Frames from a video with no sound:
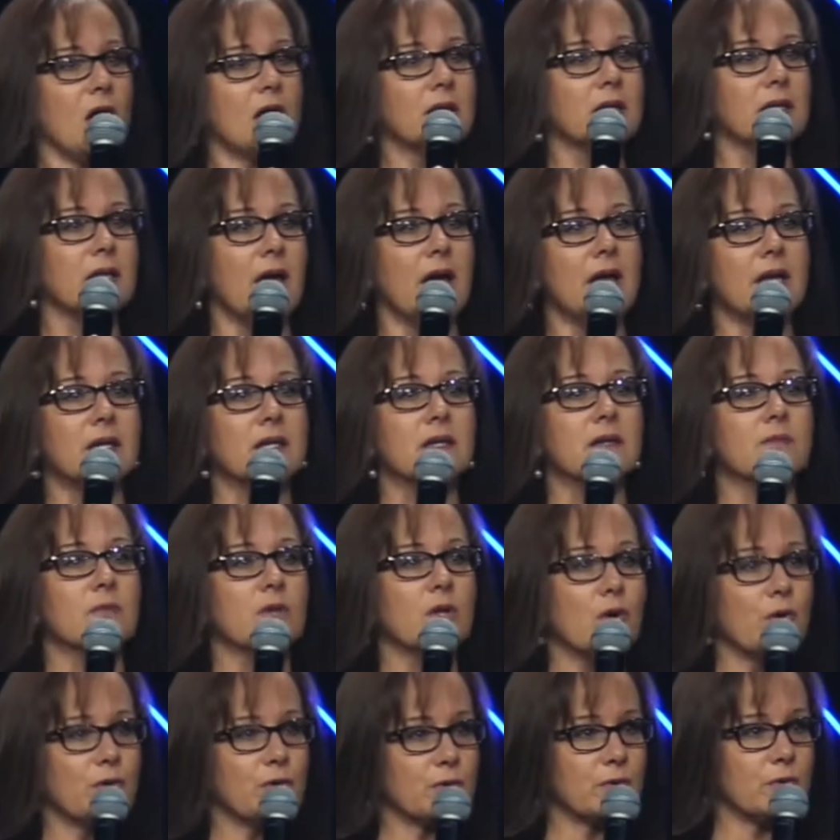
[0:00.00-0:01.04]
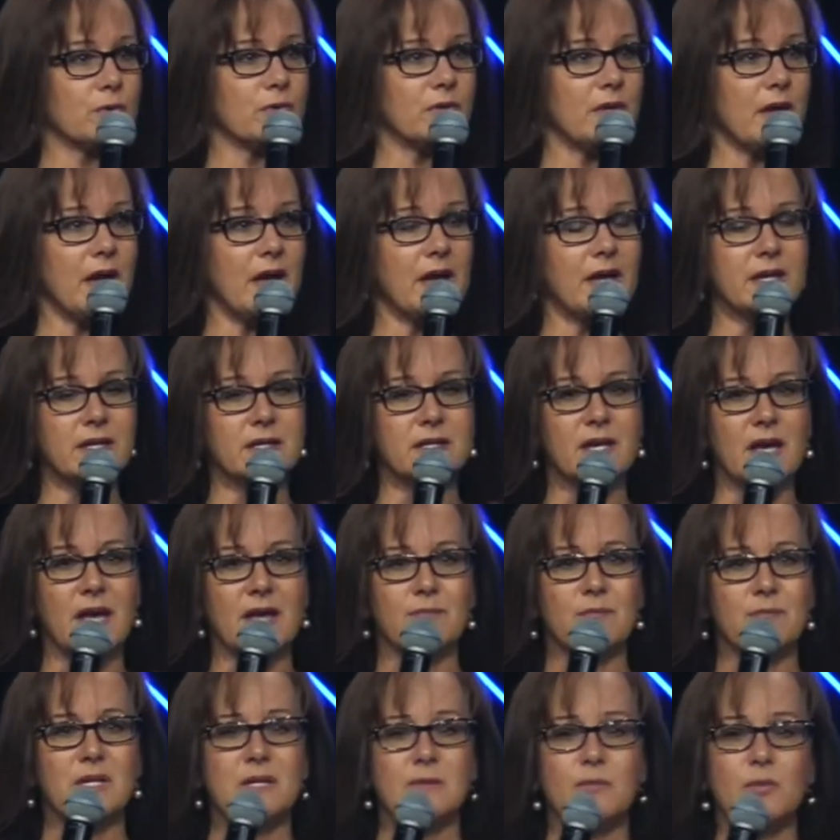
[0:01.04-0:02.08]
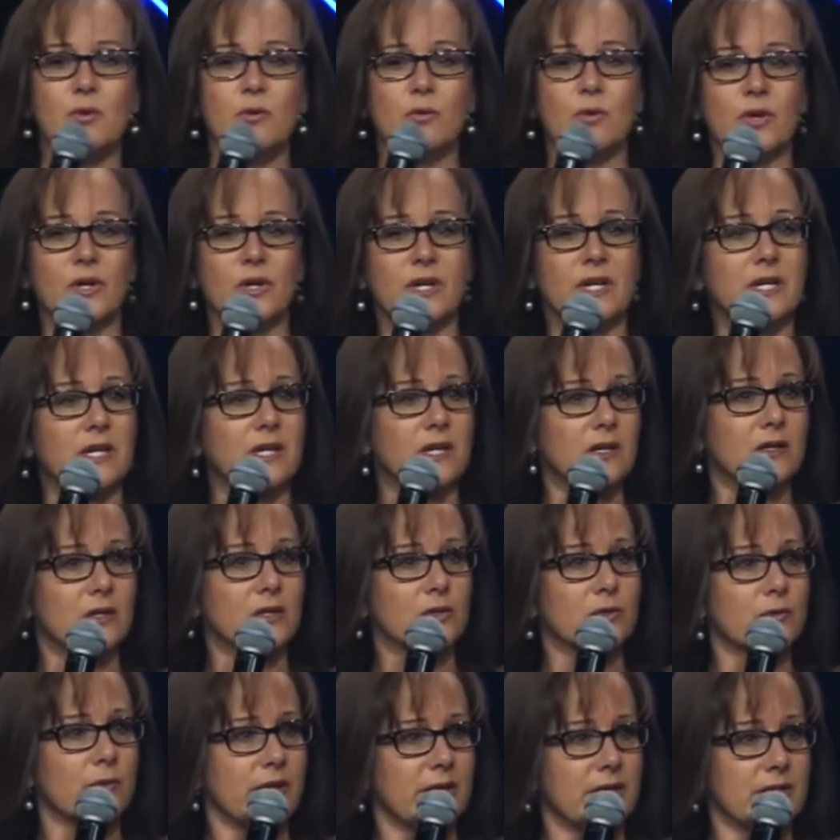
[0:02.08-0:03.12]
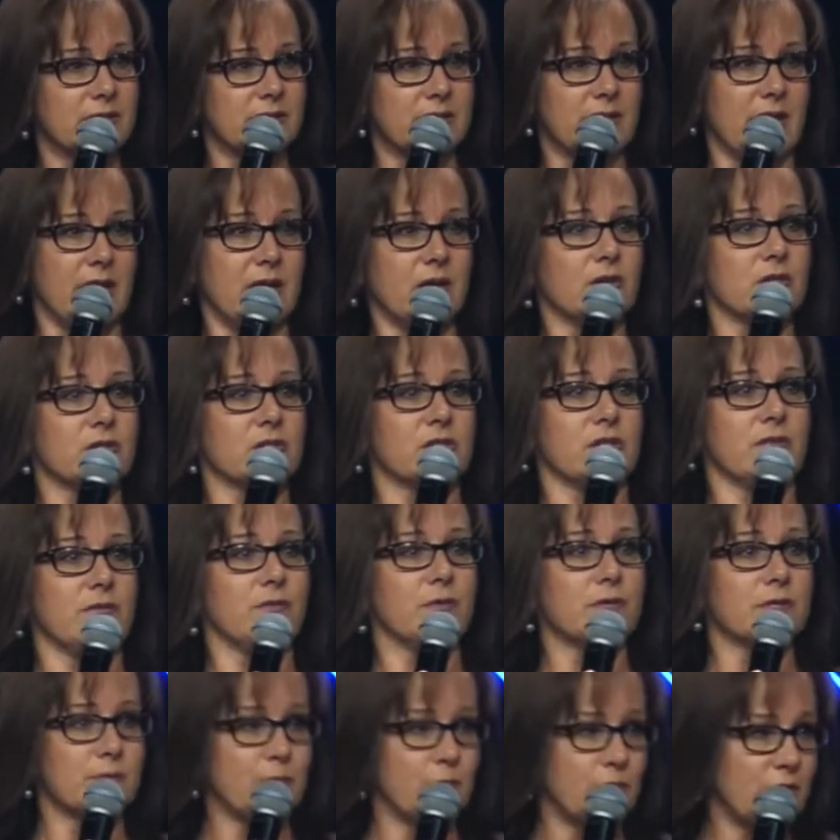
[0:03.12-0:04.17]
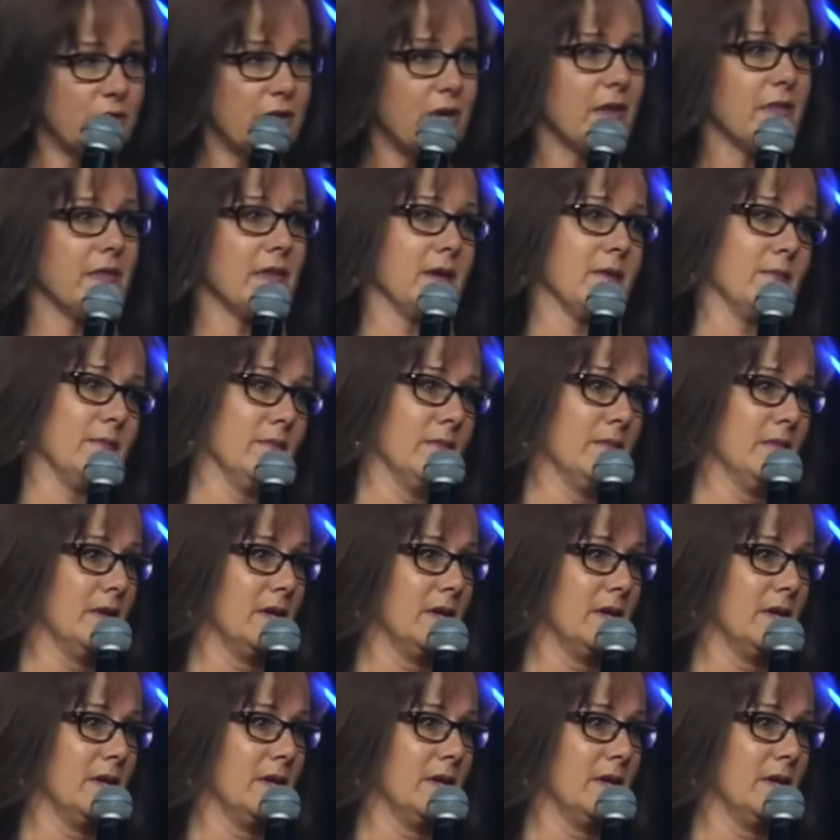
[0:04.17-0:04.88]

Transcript: let him go through that, and yet people were healed when his handkerchief was put on them.